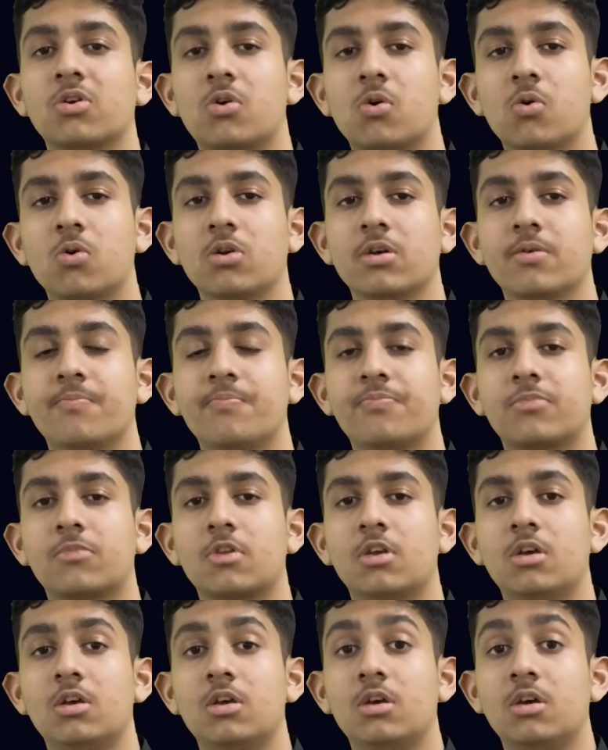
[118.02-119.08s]
code.
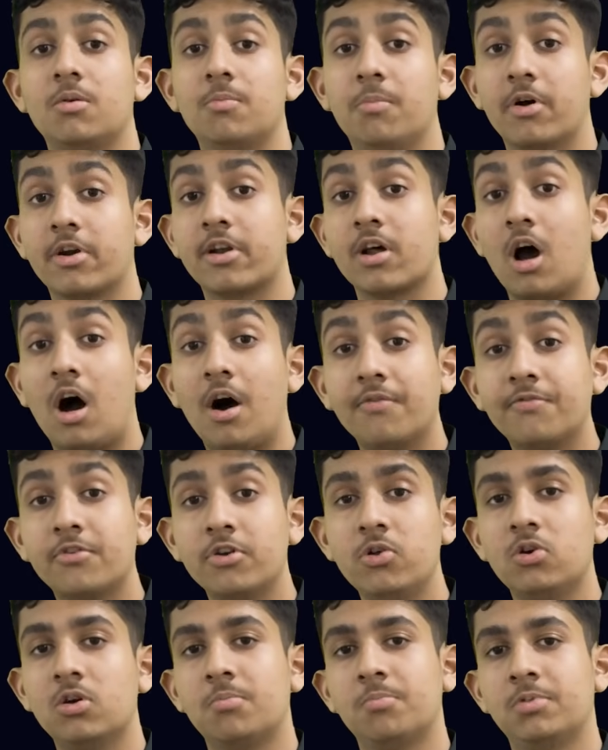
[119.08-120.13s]
But after
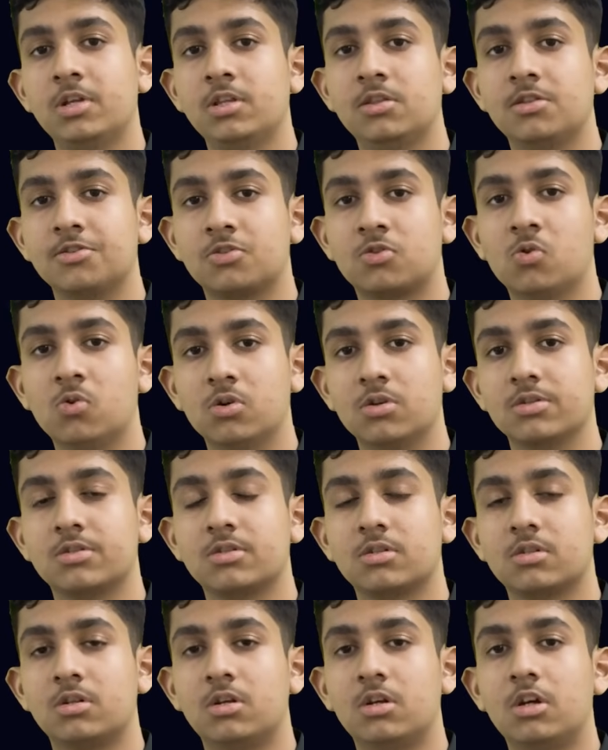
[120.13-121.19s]
you complete this course,